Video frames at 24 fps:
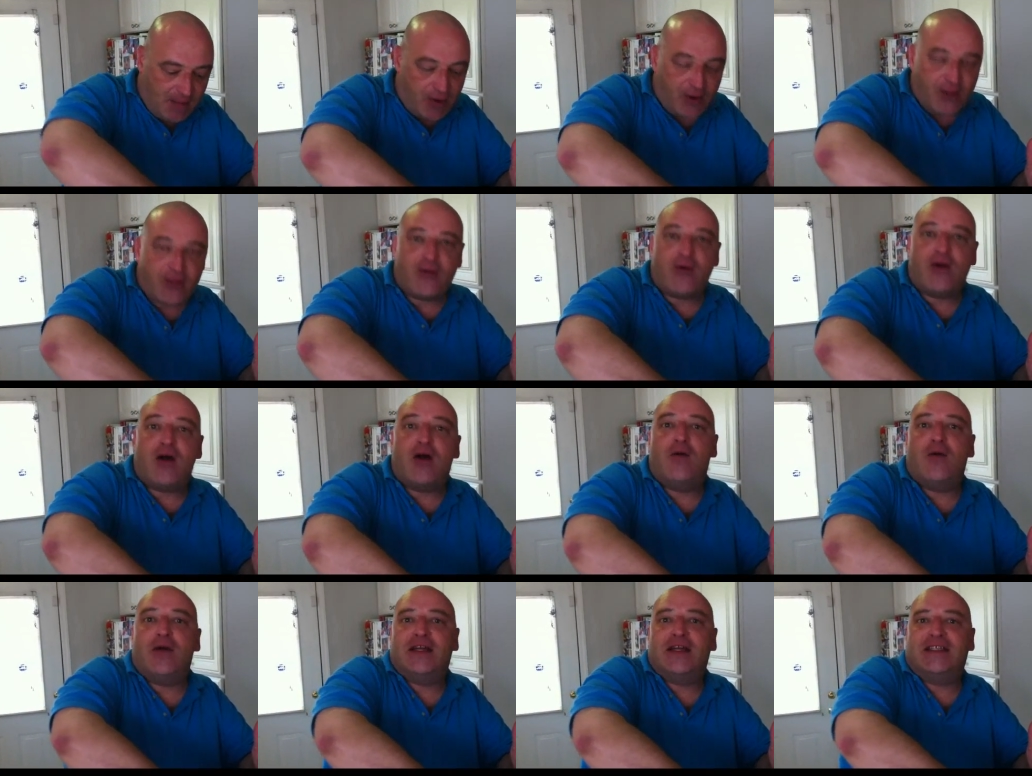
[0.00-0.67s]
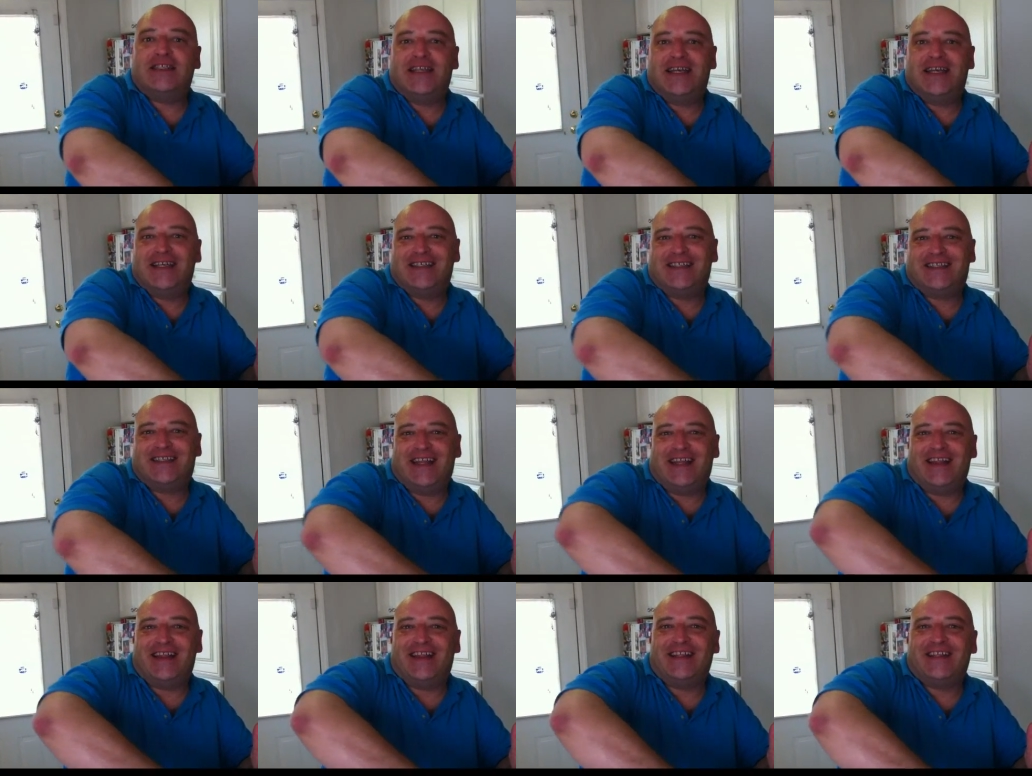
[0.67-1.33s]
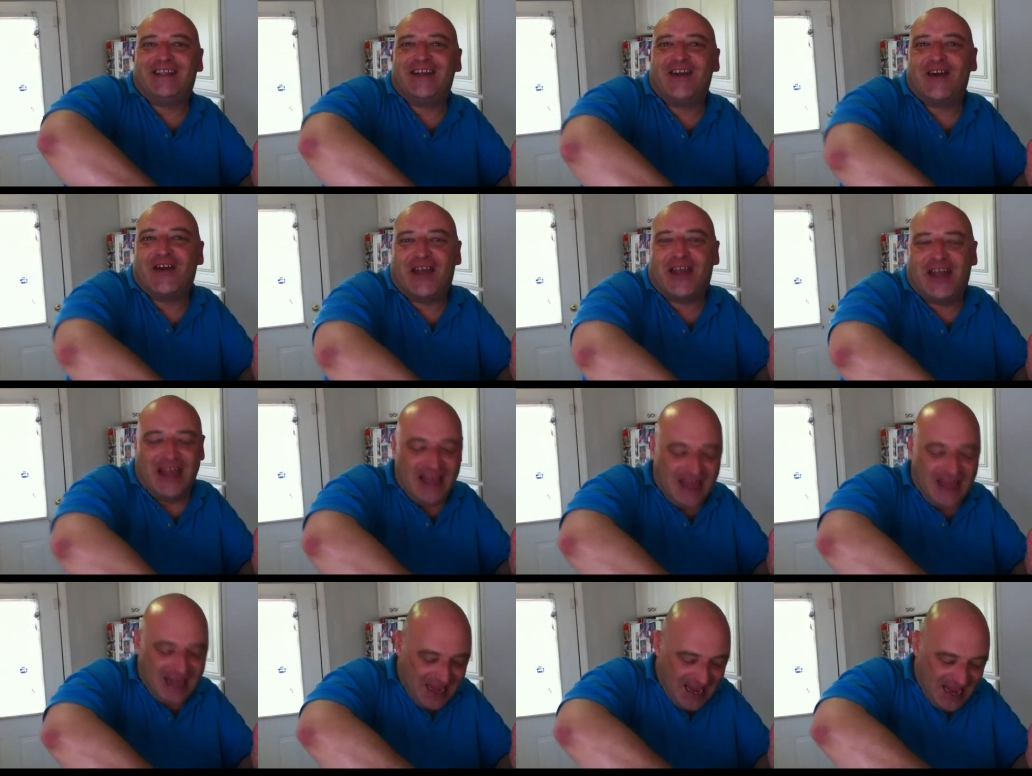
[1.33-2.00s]
My brother always says that the
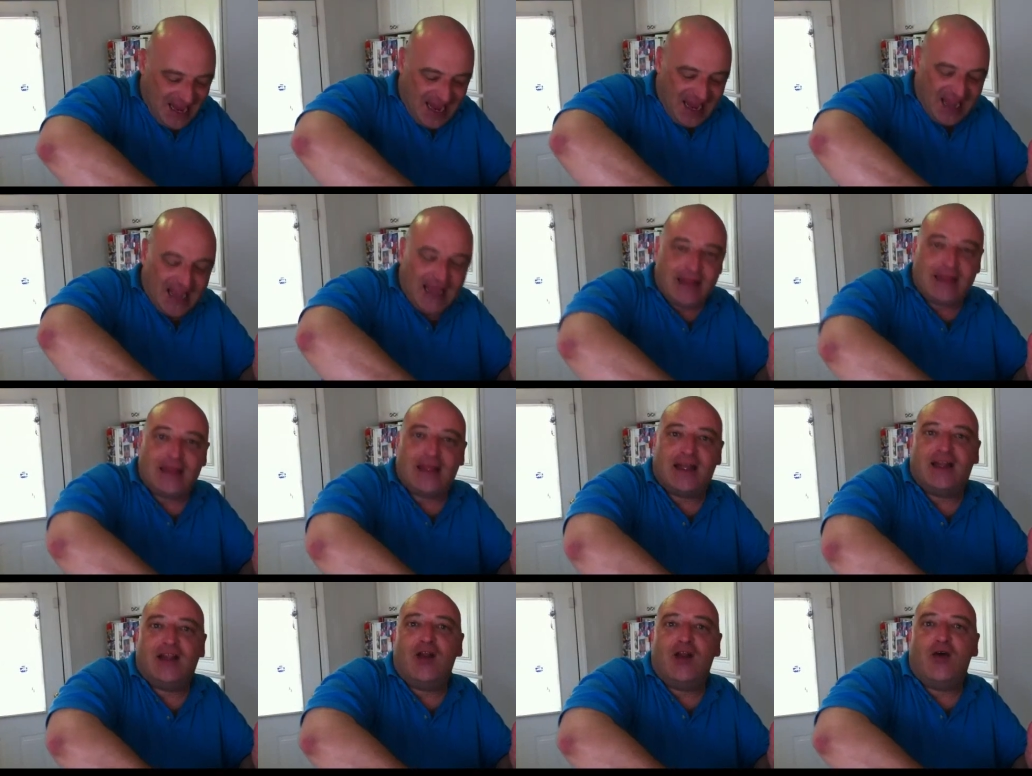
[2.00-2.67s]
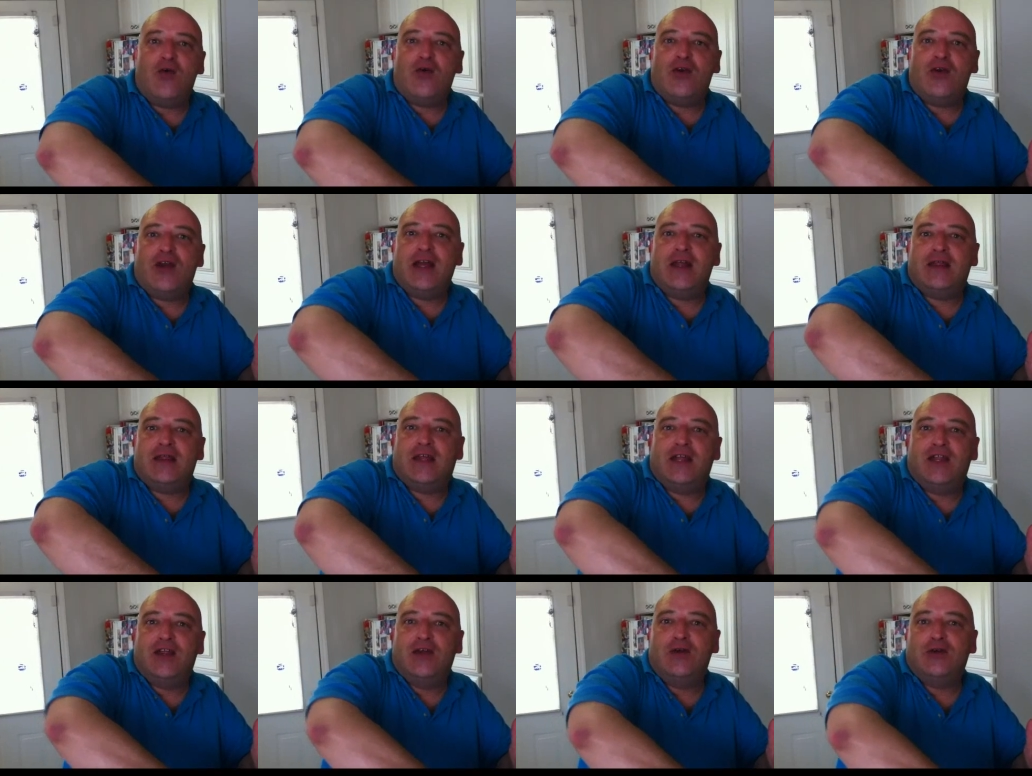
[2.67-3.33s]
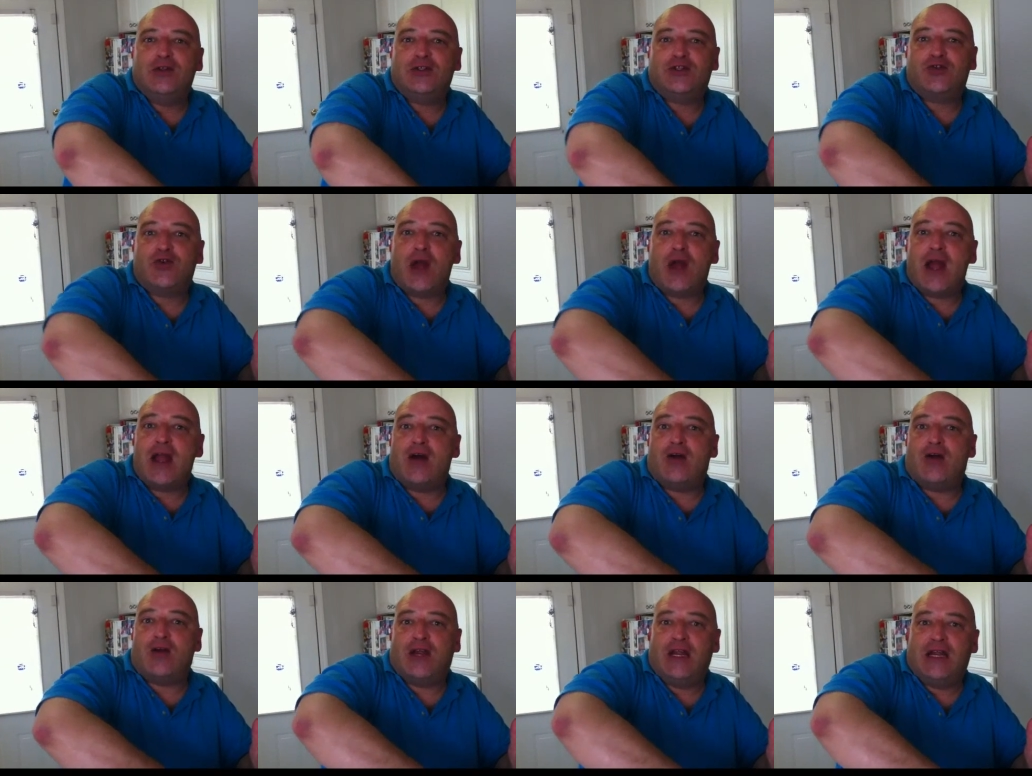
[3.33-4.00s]
turkey, he said, Lord, he said, you'll
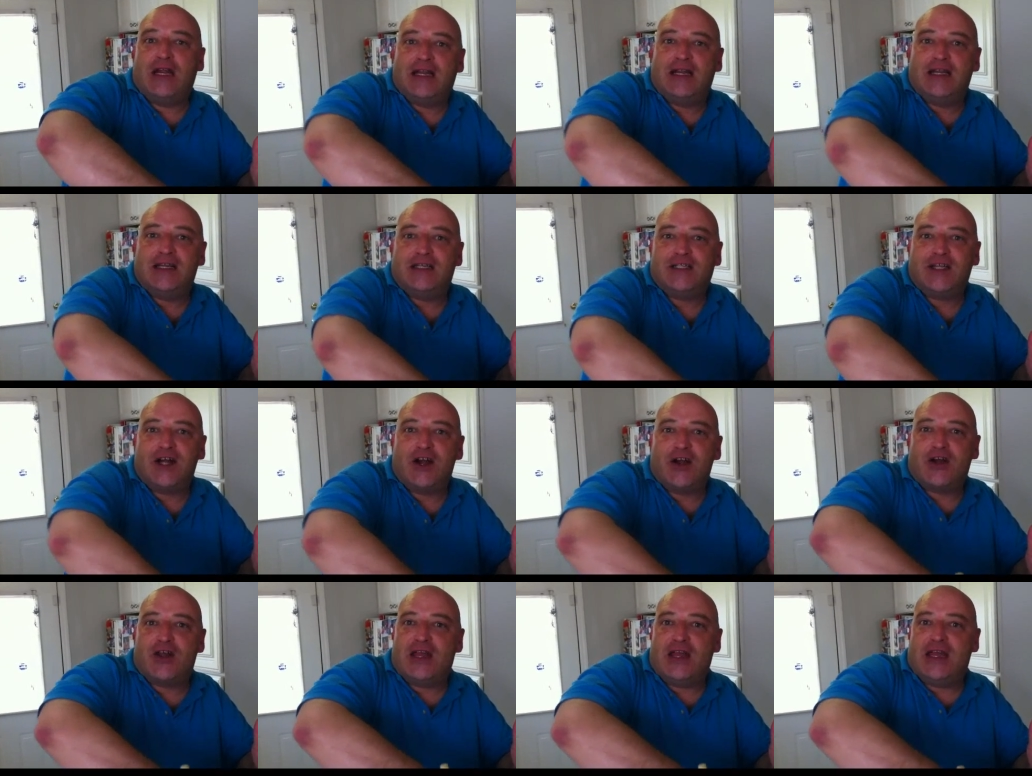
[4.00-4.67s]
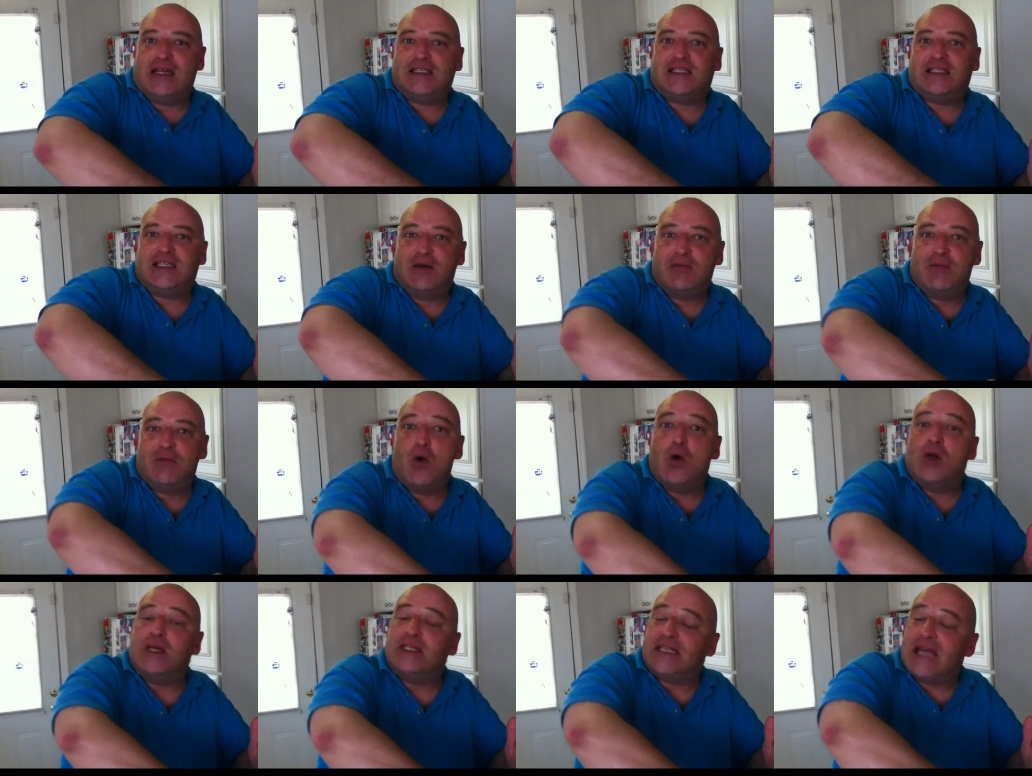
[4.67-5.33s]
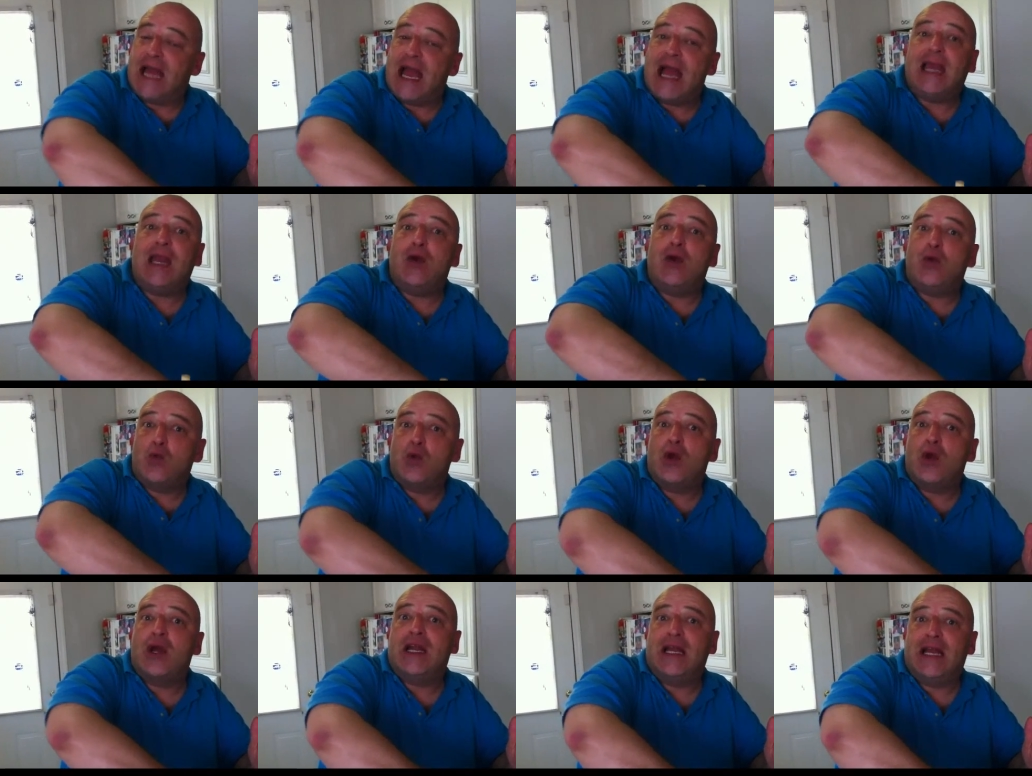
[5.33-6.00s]
drown eating this turkey. It's so moist.
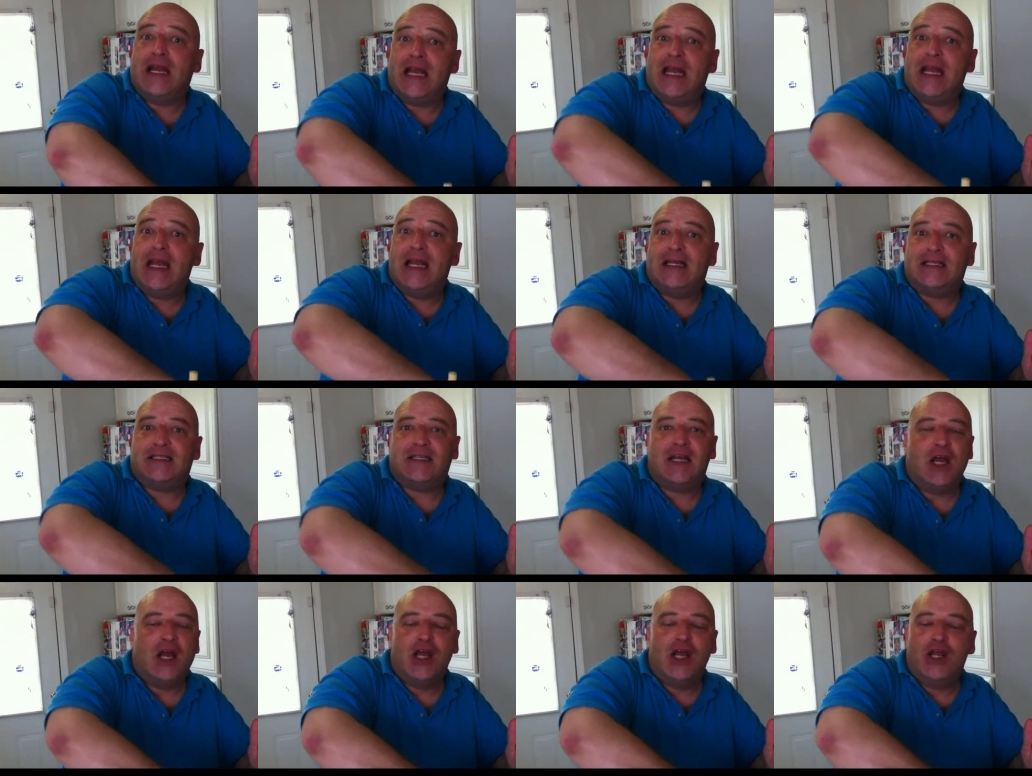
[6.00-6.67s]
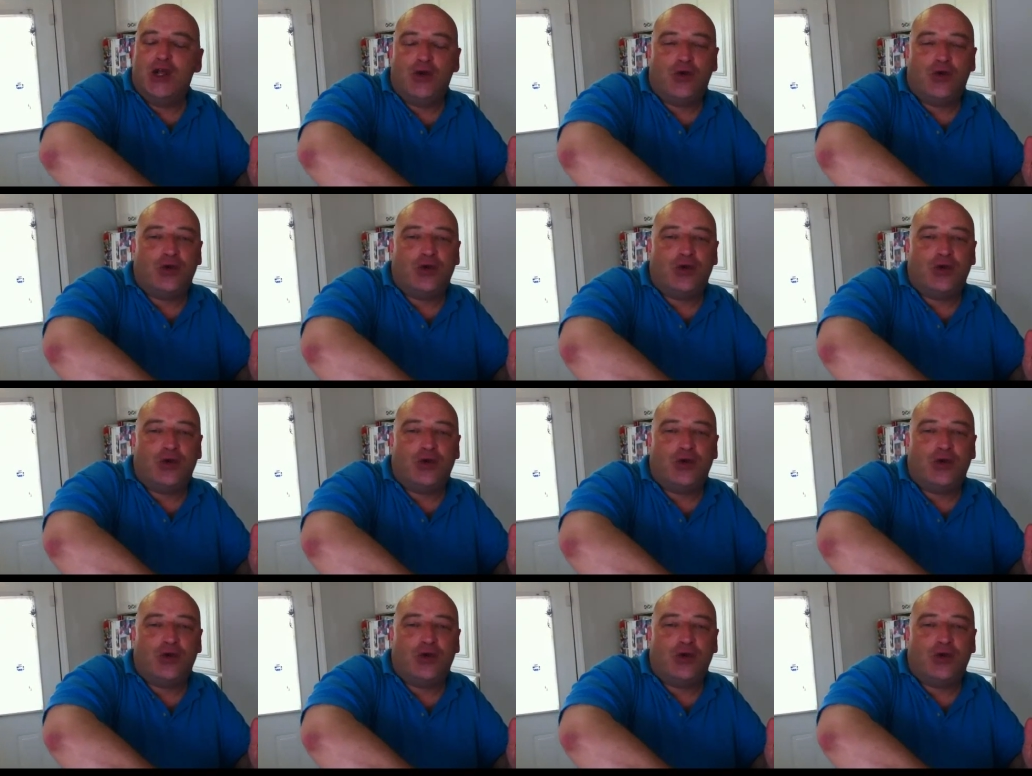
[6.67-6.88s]
And it really is.